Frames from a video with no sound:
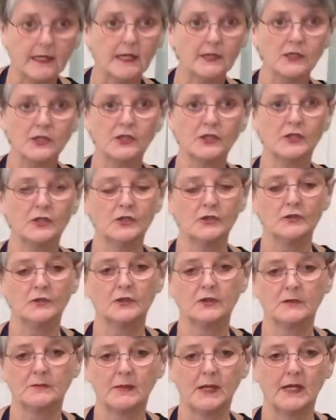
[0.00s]
I just
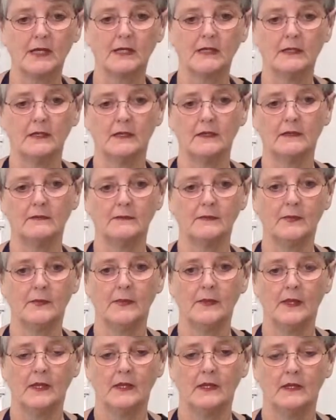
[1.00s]
used my
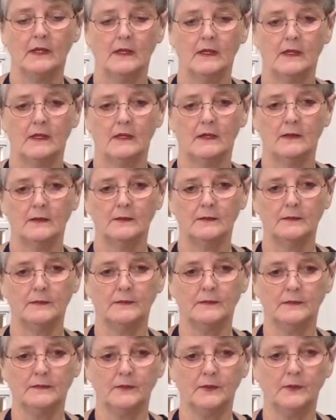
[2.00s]

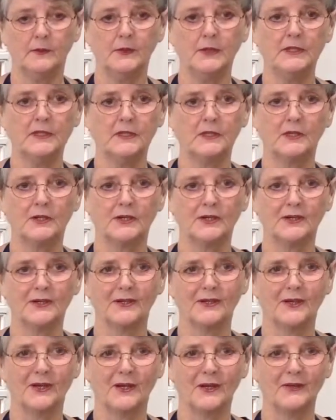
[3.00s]

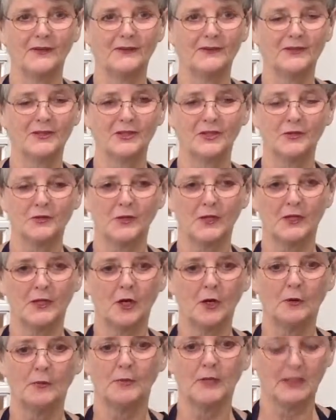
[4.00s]
Cuisinart to shred a
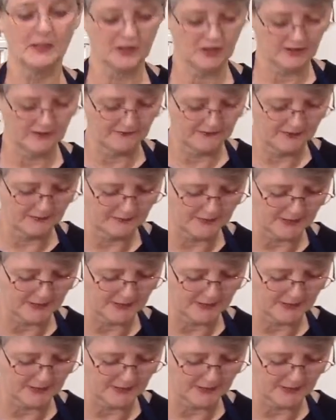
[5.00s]
whole bunch of it